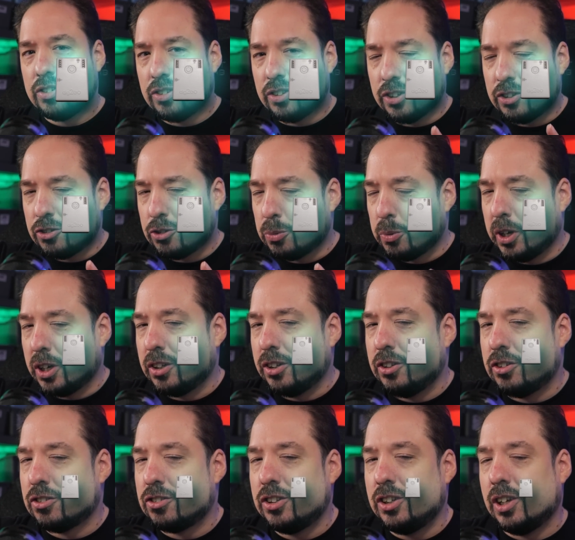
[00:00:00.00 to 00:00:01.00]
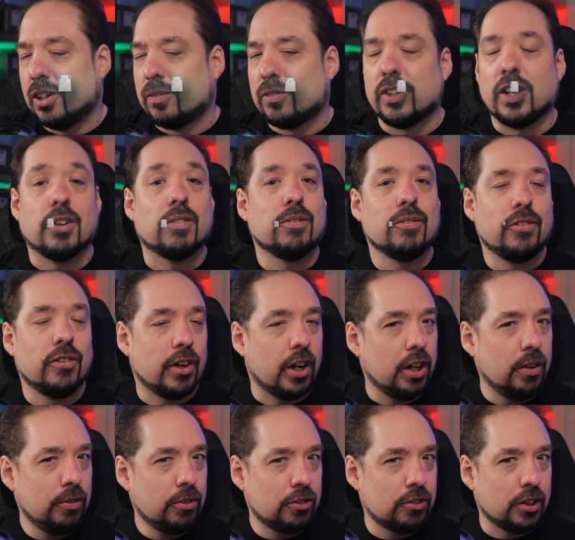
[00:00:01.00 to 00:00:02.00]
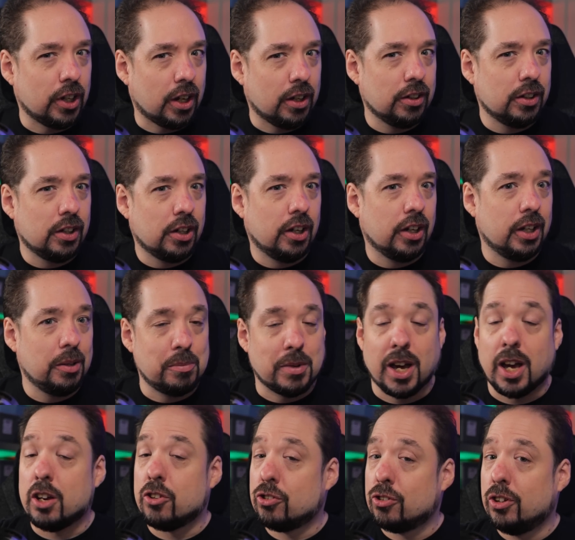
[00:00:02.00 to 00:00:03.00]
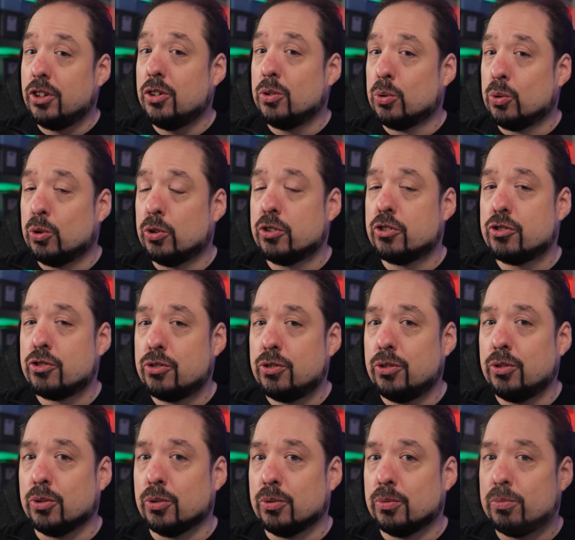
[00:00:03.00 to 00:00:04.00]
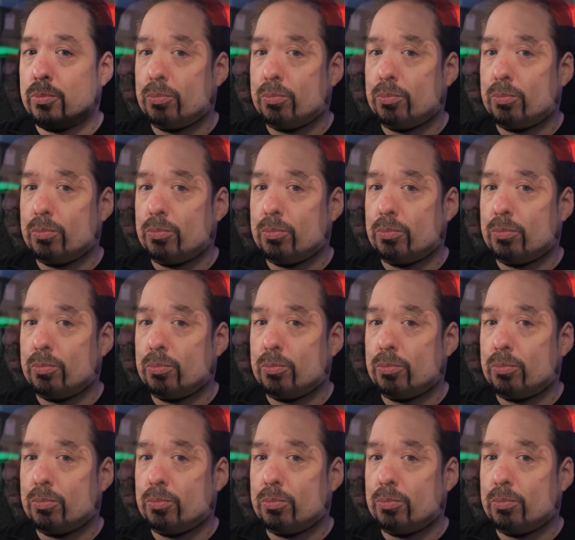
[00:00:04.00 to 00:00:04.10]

Let's quickly see if that five second claim actually holds true.